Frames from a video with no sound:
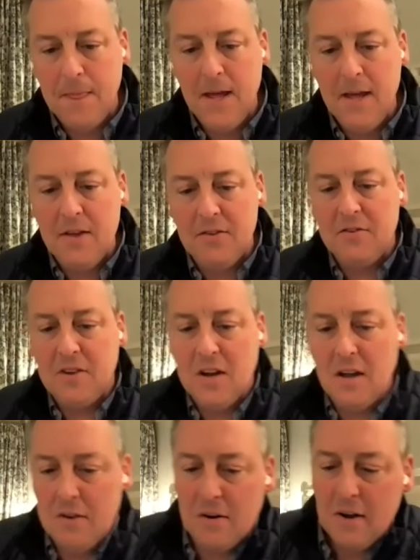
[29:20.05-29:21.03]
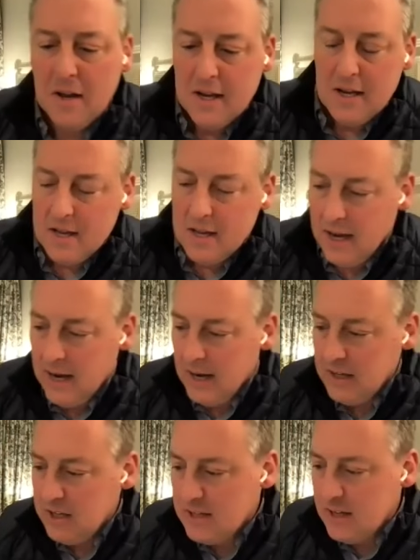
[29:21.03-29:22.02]
And this is another
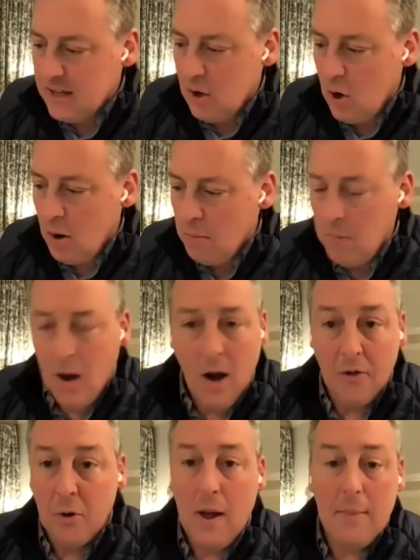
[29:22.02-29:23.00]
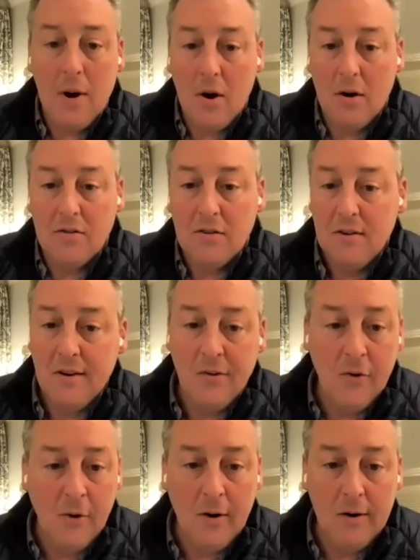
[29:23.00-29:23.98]
uh, you dig in on other webinars
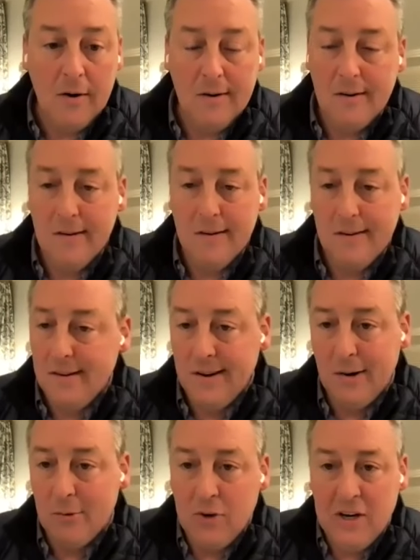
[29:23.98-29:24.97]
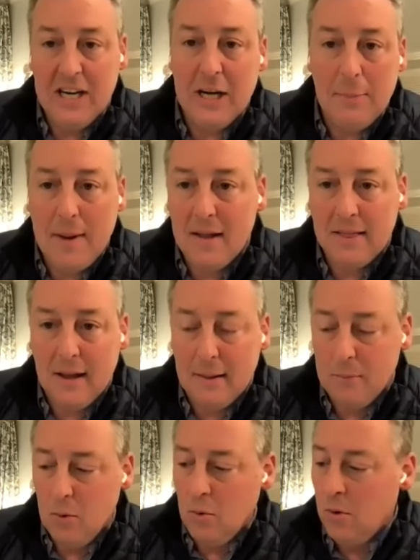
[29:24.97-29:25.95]
or you know reading about
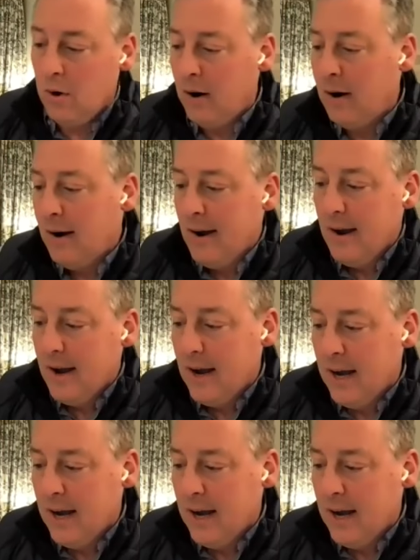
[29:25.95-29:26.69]
them or yeah.